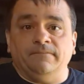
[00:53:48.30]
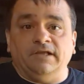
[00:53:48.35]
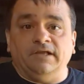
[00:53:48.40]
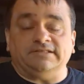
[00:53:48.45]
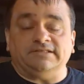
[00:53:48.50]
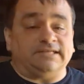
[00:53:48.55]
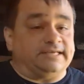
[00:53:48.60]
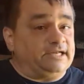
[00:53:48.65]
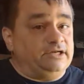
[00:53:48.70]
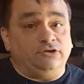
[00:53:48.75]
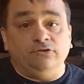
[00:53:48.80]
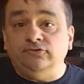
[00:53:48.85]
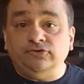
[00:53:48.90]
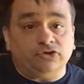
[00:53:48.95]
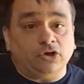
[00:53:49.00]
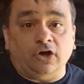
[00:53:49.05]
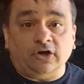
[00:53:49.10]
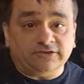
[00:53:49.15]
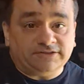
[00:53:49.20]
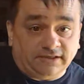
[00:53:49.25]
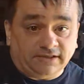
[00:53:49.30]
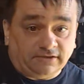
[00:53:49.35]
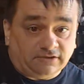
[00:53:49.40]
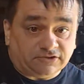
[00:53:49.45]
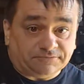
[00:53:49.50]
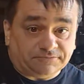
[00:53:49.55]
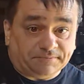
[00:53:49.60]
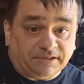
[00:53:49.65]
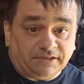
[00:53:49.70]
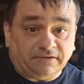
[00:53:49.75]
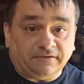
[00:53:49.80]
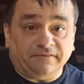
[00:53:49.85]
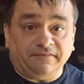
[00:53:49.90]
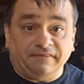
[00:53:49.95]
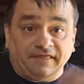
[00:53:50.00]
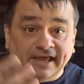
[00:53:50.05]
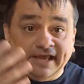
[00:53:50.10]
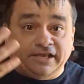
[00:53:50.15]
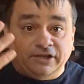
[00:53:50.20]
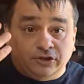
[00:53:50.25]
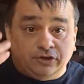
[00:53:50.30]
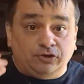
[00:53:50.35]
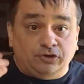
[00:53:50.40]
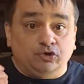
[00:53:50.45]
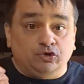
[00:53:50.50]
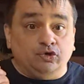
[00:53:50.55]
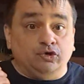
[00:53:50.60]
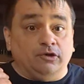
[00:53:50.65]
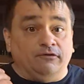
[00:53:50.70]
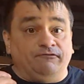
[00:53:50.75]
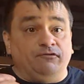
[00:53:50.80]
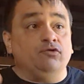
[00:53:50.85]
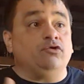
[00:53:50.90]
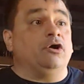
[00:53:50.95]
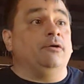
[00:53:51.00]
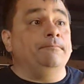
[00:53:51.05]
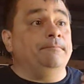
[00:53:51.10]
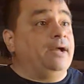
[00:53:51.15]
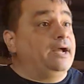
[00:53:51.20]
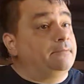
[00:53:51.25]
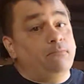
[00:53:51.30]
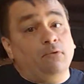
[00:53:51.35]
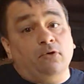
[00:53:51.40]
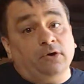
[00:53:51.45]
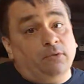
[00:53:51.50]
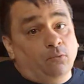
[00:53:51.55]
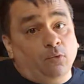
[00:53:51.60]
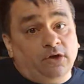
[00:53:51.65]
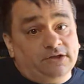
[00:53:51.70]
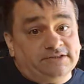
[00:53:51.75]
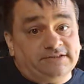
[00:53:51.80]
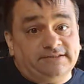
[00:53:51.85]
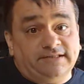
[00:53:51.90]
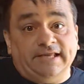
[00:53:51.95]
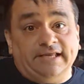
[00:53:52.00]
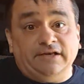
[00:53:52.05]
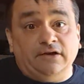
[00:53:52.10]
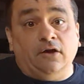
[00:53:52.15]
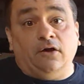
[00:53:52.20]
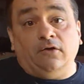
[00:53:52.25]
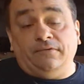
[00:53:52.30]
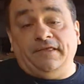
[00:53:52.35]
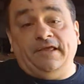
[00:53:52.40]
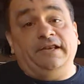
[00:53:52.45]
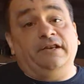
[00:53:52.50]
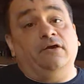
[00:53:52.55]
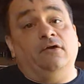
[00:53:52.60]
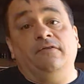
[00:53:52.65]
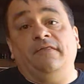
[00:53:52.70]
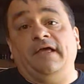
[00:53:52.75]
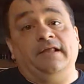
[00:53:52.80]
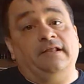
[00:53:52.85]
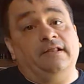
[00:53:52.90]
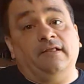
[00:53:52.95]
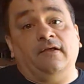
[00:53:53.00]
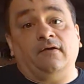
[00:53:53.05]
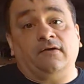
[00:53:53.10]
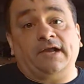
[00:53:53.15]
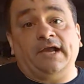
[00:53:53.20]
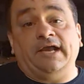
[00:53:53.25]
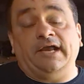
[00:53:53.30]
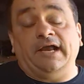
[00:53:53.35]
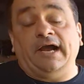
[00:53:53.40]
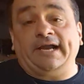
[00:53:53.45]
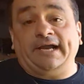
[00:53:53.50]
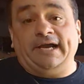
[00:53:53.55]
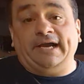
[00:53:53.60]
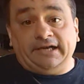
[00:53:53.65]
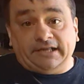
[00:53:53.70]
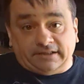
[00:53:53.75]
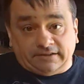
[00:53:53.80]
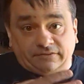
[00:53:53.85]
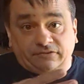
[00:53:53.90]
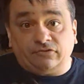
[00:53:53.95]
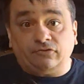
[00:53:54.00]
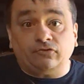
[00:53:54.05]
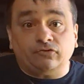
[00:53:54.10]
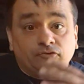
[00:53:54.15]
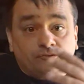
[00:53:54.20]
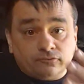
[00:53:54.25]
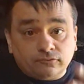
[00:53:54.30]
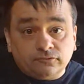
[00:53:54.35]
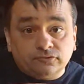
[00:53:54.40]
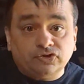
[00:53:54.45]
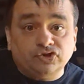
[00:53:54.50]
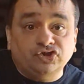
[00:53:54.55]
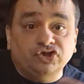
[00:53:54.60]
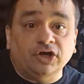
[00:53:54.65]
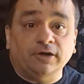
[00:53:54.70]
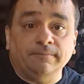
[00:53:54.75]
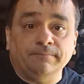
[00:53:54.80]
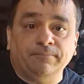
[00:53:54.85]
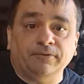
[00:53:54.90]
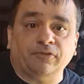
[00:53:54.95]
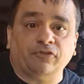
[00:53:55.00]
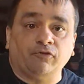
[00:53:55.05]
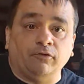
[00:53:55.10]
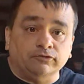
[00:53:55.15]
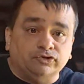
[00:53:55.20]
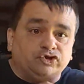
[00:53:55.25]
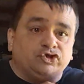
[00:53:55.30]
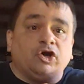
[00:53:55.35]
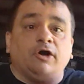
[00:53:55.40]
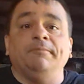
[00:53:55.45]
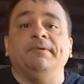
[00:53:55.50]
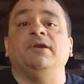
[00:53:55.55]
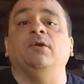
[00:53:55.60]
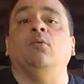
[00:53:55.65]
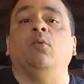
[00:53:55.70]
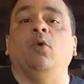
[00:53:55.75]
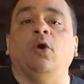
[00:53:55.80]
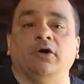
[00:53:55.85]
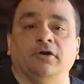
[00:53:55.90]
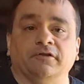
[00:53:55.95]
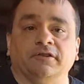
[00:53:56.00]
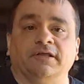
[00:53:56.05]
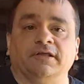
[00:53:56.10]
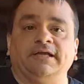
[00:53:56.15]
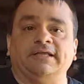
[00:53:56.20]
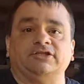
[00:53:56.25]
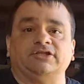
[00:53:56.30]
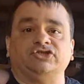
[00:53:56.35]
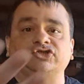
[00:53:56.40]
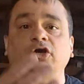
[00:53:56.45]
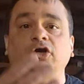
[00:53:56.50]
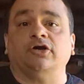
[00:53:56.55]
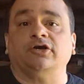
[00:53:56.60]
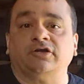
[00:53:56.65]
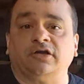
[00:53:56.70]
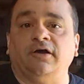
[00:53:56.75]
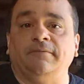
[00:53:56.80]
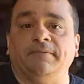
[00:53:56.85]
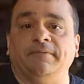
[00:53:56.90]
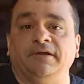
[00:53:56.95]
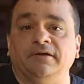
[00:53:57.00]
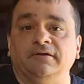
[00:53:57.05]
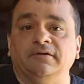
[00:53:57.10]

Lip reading: It's like a used car salesman. If you come back more than once, they know. They know that, okay, I gotta throw chum in the water to get the shark to come in.